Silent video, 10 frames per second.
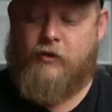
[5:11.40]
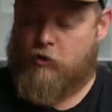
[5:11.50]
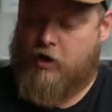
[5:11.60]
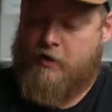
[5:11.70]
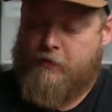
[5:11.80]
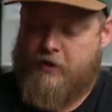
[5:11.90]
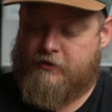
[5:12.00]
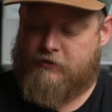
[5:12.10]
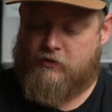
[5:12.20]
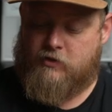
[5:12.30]
your
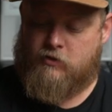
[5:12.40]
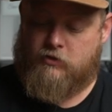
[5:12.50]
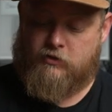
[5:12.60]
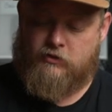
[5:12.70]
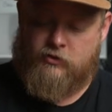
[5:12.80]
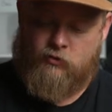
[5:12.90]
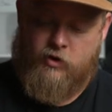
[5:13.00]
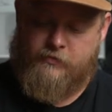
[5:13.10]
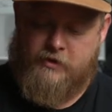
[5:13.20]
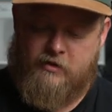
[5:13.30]
iPad so that you can just
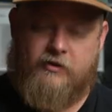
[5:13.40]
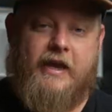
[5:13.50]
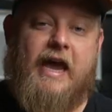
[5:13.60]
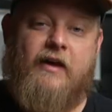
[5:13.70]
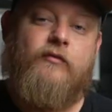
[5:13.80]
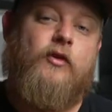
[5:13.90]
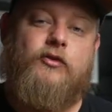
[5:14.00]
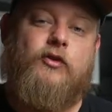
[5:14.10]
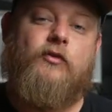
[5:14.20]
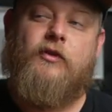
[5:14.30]
swipe down and have
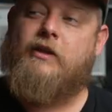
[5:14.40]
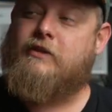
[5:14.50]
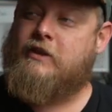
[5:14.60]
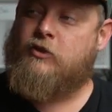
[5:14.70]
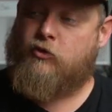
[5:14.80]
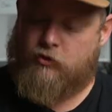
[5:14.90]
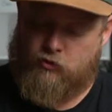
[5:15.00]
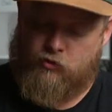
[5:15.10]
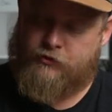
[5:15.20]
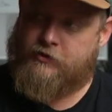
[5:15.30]
those new things in your
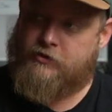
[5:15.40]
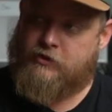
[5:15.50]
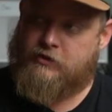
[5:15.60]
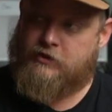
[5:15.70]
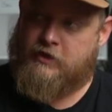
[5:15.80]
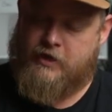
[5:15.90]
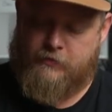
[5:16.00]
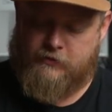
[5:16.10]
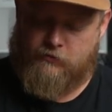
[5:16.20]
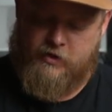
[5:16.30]
control center, as you can see it
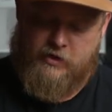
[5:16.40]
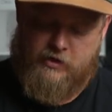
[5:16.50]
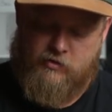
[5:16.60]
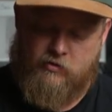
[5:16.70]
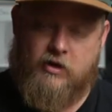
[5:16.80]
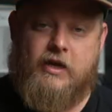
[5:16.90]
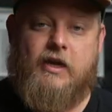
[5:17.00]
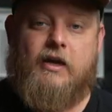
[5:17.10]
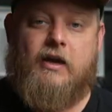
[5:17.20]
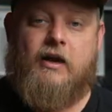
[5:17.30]
happens right here.
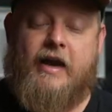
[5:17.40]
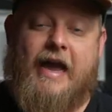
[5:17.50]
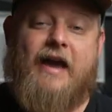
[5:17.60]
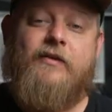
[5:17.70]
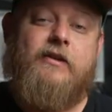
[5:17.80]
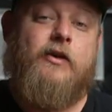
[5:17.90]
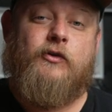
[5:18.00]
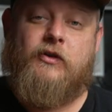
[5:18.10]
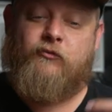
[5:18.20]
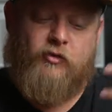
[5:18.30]
Uh, having
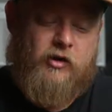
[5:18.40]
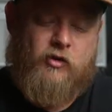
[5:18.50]
those for a